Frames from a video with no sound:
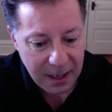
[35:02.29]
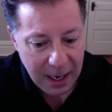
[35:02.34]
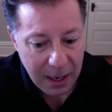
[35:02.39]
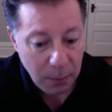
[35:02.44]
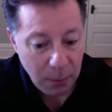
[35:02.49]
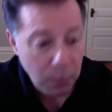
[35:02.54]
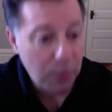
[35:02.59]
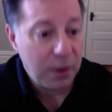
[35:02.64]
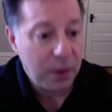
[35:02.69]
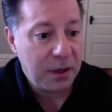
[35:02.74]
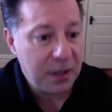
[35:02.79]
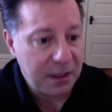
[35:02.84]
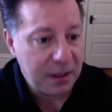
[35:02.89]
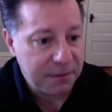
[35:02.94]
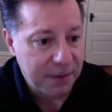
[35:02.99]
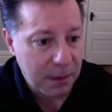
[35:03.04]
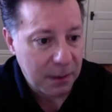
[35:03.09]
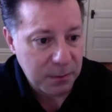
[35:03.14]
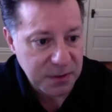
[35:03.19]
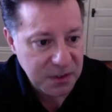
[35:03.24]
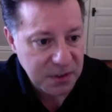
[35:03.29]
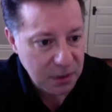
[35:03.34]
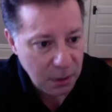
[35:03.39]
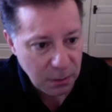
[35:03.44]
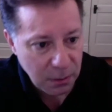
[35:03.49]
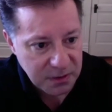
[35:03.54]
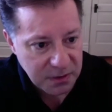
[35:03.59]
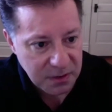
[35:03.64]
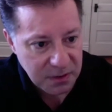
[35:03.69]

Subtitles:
I would if I was to go into the